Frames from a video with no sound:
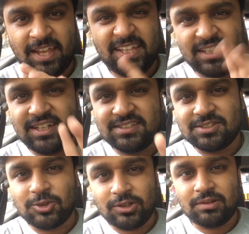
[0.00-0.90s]
I think that's a
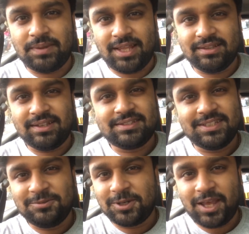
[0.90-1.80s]
solid plan. Let's
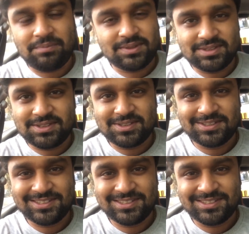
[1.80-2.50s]
see what happens.